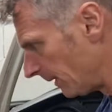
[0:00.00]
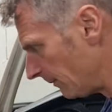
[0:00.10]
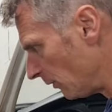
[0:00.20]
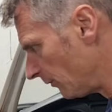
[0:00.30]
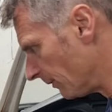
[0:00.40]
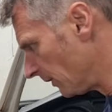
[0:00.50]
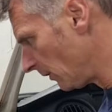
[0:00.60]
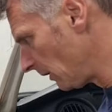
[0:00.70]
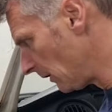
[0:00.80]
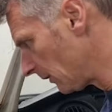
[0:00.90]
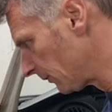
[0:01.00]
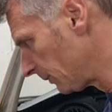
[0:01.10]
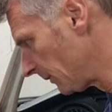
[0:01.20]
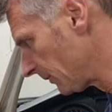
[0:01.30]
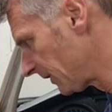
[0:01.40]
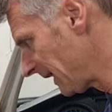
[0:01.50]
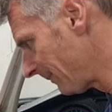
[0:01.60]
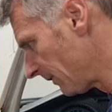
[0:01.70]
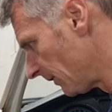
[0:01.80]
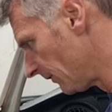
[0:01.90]
bit of movement, not a lot because we don't want to
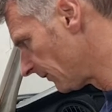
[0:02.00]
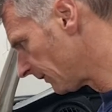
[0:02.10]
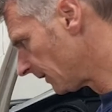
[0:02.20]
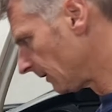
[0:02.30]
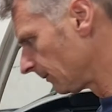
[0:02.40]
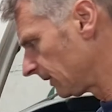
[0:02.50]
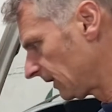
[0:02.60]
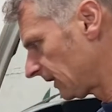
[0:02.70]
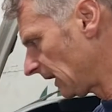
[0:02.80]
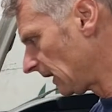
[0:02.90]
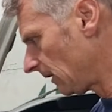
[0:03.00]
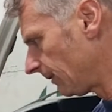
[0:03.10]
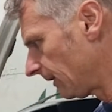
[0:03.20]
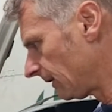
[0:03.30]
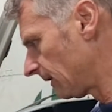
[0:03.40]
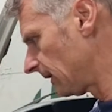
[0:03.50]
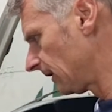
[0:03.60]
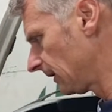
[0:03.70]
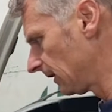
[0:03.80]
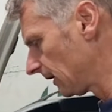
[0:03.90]
snap it off, but just a little bit.
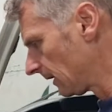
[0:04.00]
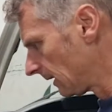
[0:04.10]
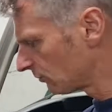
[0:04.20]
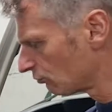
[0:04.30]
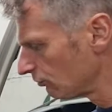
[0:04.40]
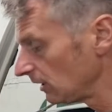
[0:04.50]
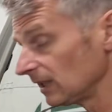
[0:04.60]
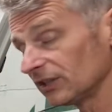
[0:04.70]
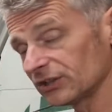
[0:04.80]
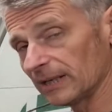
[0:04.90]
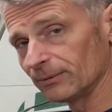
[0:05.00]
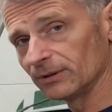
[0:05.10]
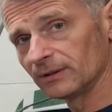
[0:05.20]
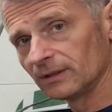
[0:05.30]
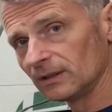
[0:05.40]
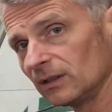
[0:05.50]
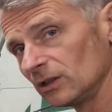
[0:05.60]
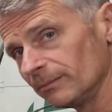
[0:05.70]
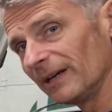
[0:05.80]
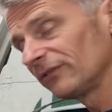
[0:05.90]
It's really stubborn,
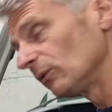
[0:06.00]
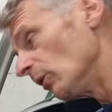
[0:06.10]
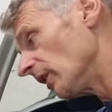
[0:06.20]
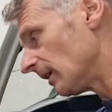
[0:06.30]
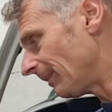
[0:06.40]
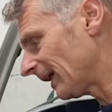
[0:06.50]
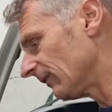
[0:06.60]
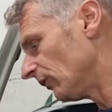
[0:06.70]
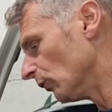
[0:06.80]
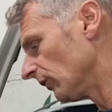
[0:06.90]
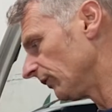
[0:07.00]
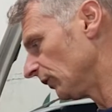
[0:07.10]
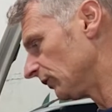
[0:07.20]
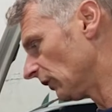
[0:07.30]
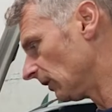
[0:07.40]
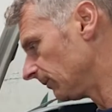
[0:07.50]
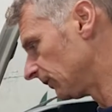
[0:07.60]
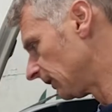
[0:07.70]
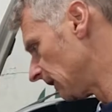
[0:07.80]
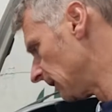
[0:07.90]
you may have to work it back and forth a few times,
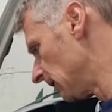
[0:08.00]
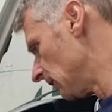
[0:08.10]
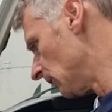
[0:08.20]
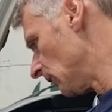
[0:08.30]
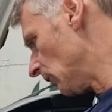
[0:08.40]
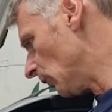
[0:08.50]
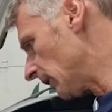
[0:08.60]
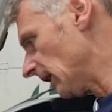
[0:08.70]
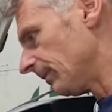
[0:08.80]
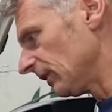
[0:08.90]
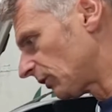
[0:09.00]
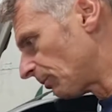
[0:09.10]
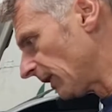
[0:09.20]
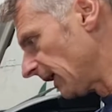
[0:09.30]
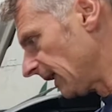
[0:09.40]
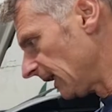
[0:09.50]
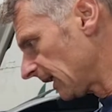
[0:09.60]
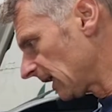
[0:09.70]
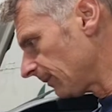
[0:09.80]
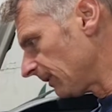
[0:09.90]
or get a bit of spray in there,
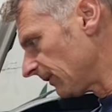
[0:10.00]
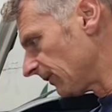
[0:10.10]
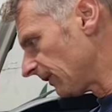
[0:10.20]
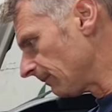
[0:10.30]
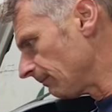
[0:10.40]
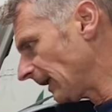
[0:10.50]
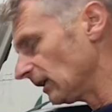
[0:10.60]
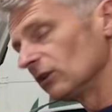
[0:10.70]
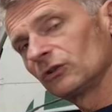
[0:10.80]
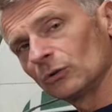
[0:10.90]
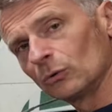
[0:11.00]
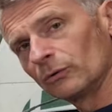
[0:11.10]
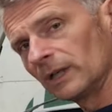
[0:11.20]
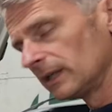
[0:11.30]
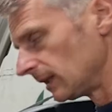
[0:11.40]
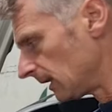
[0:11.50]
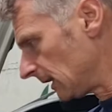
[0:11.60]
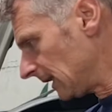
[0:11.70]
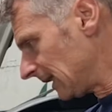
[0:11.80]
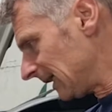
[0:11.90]
get a bit of maintenance or
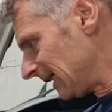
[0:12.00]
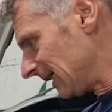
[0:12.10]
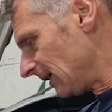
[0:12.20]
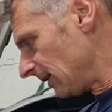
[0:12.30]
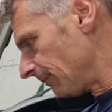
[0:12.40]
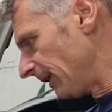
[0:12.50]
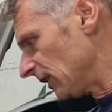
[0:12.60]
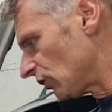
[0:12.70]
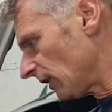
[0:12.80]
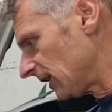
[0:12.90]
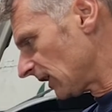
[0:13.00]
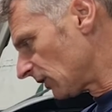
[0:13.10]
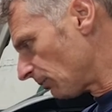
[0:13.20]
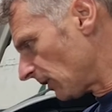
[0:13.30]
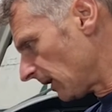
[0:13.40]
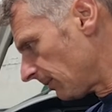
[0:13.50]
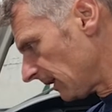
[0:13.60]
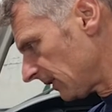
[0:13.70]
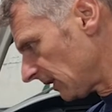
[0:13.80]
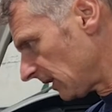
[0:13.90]
penetrating spray.
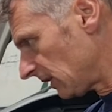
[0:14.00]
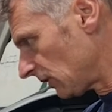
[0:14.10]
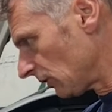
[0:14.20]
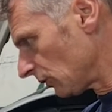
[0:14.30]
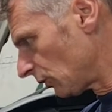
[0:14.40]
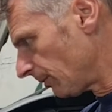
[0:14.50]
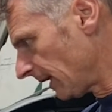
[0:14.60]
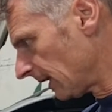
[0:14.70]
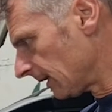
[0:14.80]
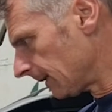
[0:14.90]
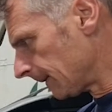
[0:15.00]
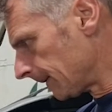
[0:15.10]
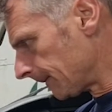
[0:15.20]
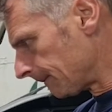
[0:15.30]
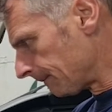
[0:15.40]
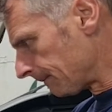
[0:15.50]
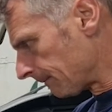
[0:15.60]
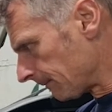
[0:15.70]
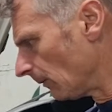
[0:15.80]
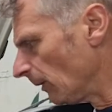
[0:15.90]
That's actually not too bad.
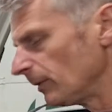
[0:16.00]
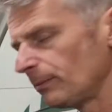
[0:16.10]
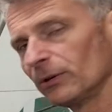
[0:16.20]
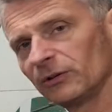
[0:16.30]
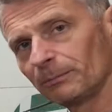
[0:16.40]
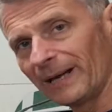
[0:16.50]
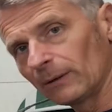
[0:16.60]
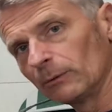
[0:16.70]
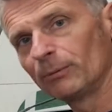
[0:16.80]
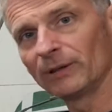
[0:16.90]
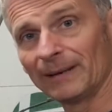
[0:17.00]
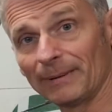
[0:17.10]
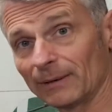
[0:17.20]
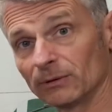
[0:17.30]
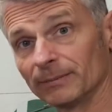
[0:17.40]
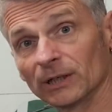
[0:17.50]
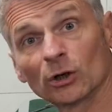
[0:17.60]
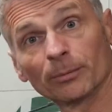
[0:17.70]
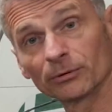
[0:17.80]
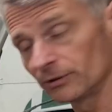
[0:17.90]
And when we put this back, we'll put that back with a bit of
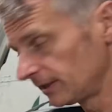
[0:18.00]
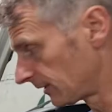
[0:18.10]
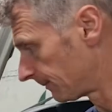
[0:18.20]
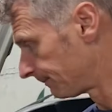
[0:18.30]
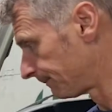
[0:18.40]
copper grease.